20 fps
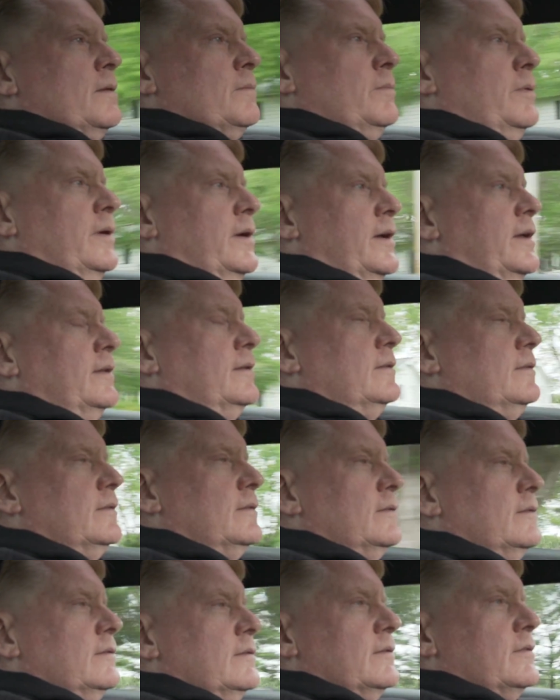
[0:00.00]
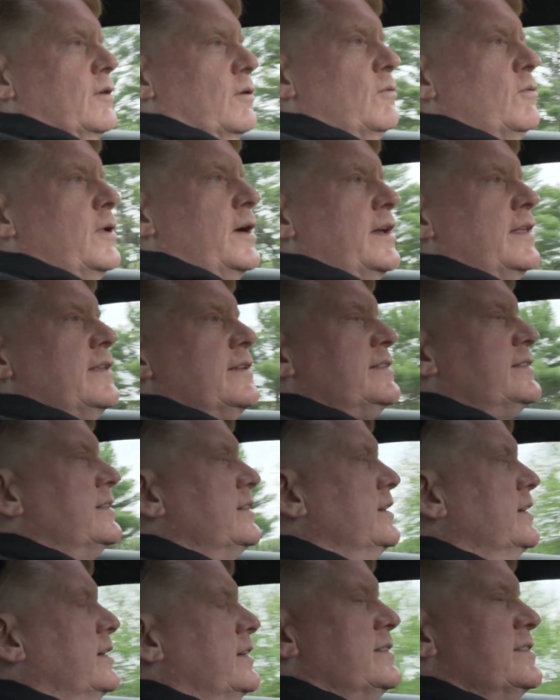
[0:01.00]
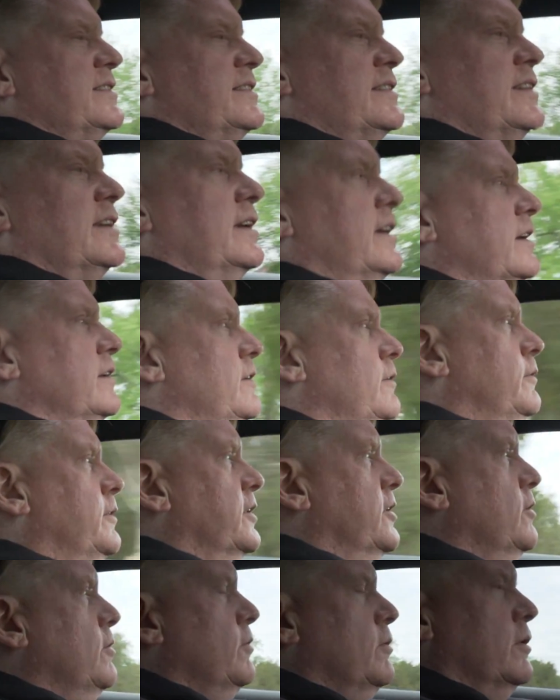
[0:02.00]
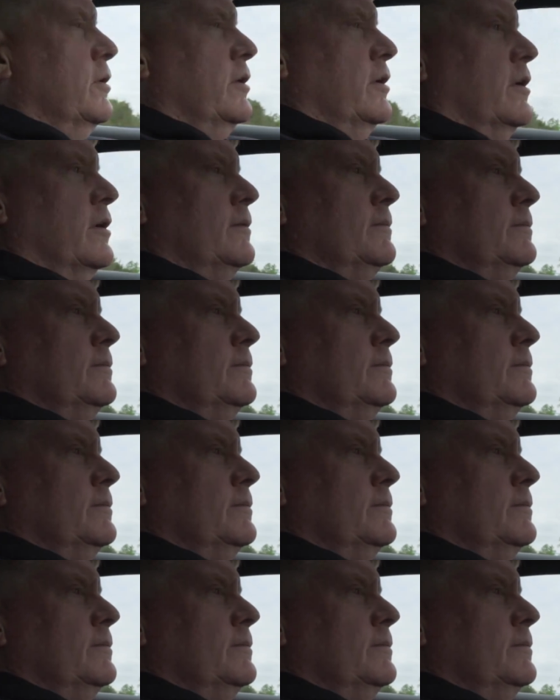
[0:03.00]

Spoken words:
But the way this thing can sink into a corner.